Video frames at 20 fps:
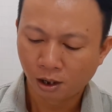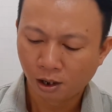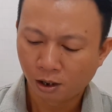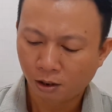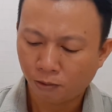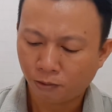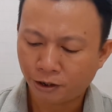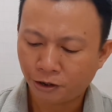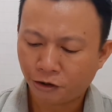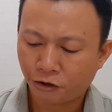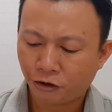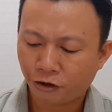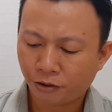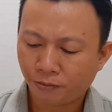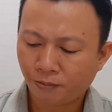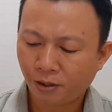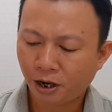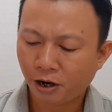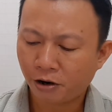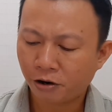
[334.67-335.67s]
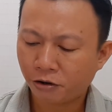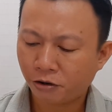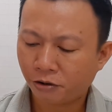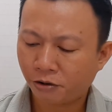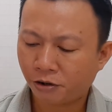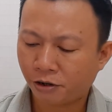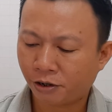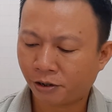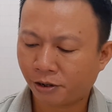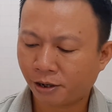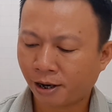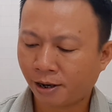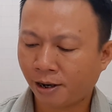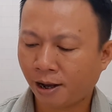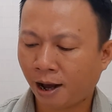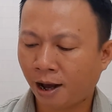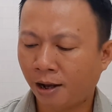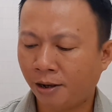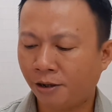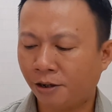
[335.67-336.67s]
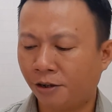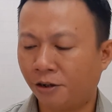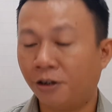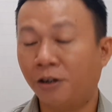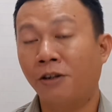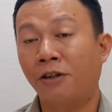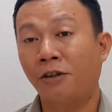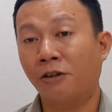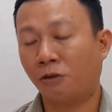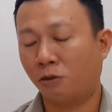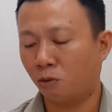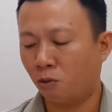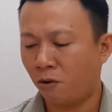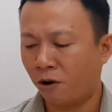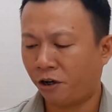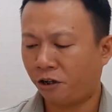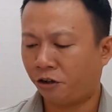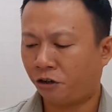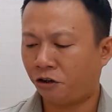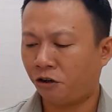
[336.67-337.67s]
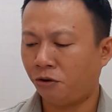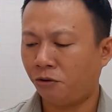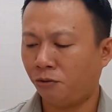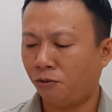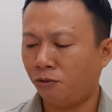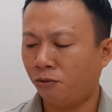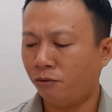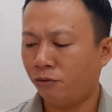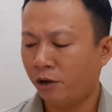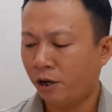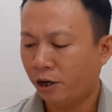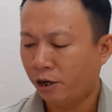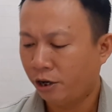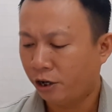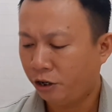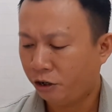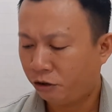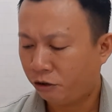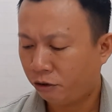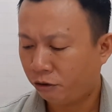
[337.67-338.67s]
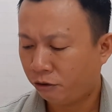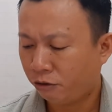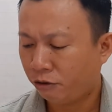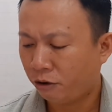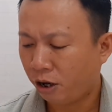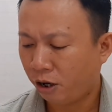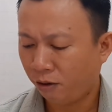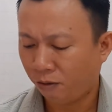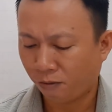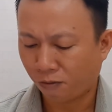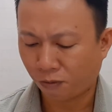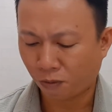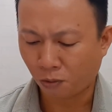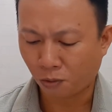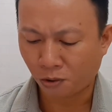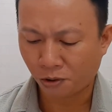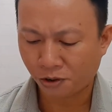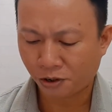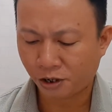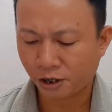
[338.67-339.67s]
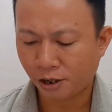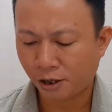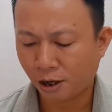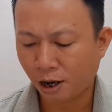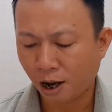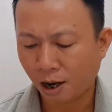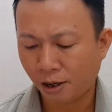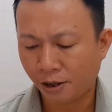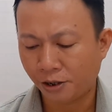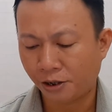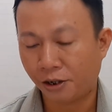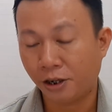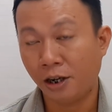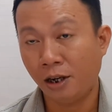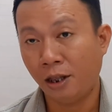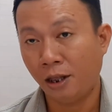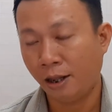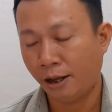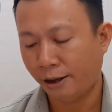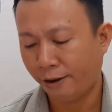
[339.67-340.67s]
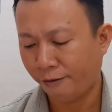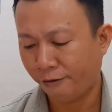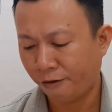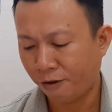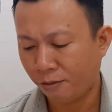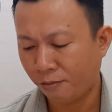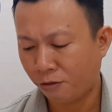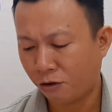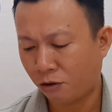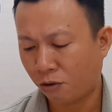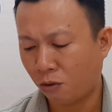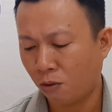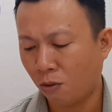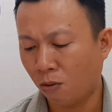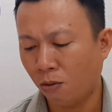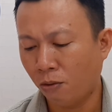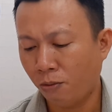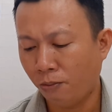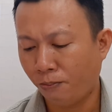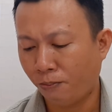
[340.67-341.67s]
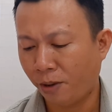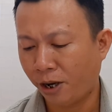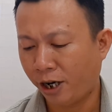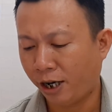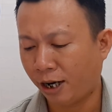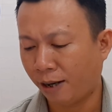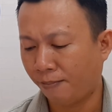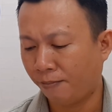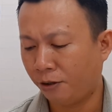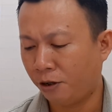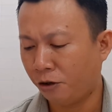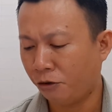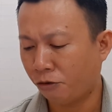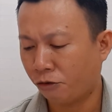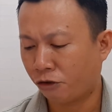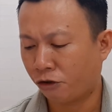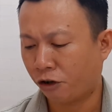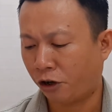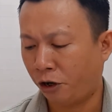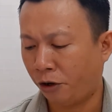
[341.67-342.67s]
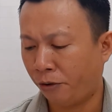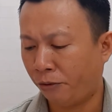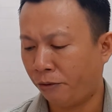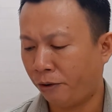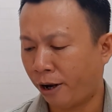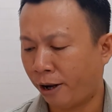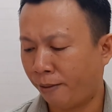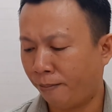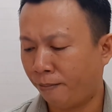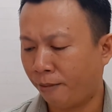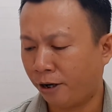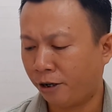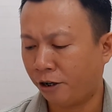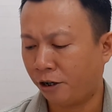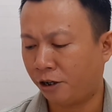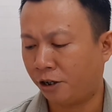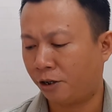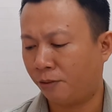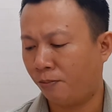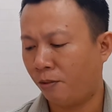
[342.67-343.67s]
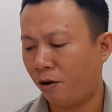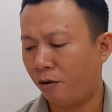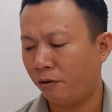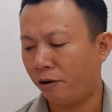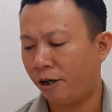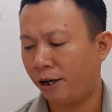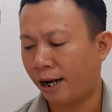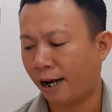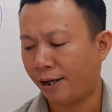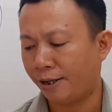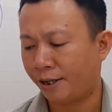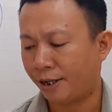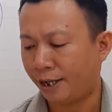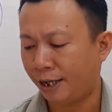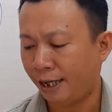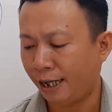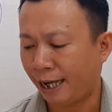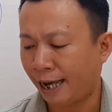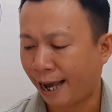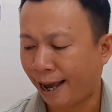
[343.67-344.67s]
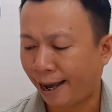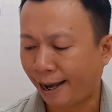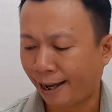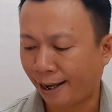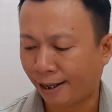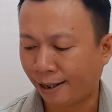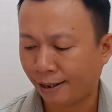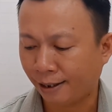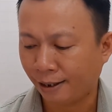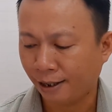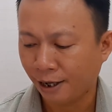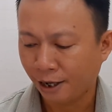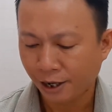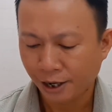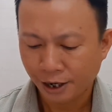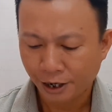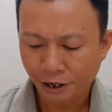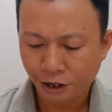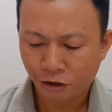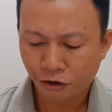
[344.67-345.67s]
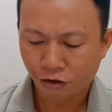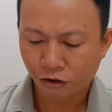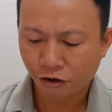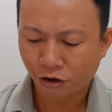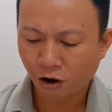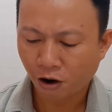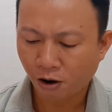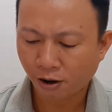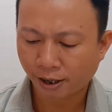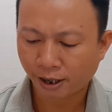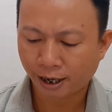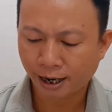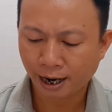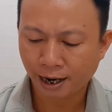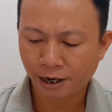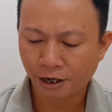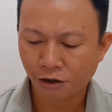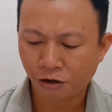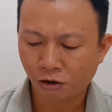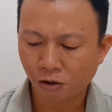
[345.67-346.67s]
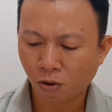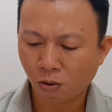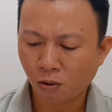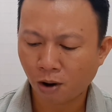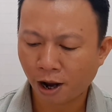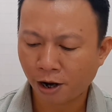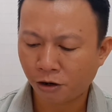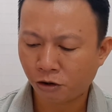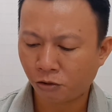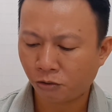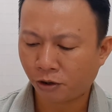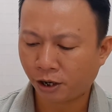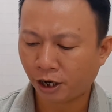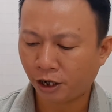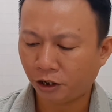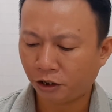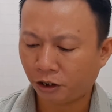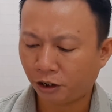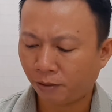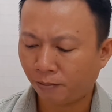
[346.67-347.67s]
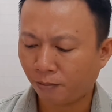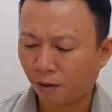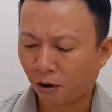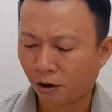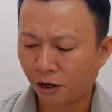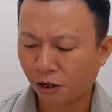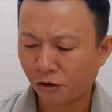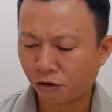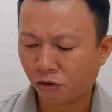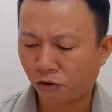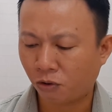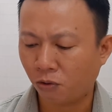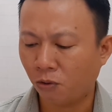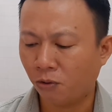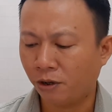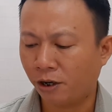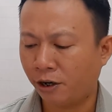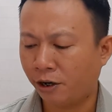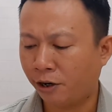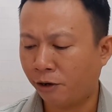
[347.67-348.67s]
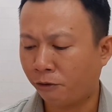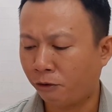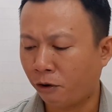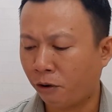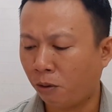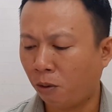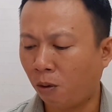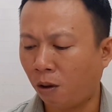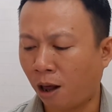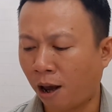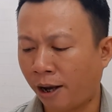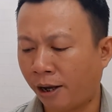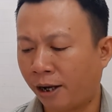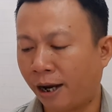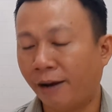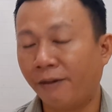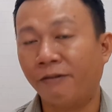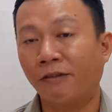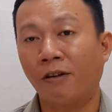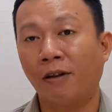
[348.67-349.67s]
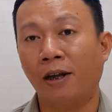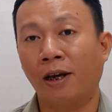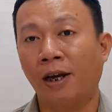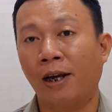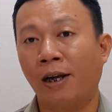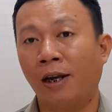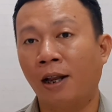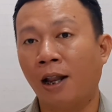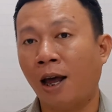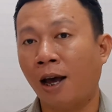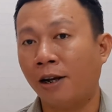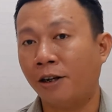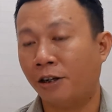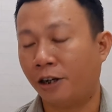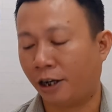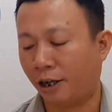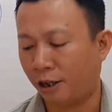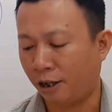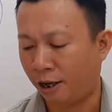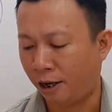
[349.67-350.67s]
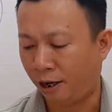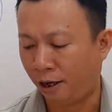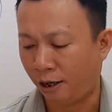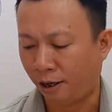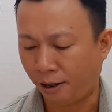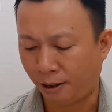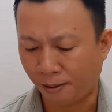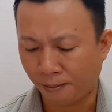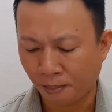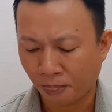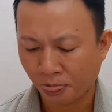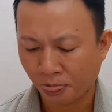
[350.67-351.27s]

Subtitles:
One should be earnest and honest in his work too. He should reinforce the knowledge he learned from school, pick up new skill and much experience as he can. He should organize his whole education both in school and in real life carefully and logically.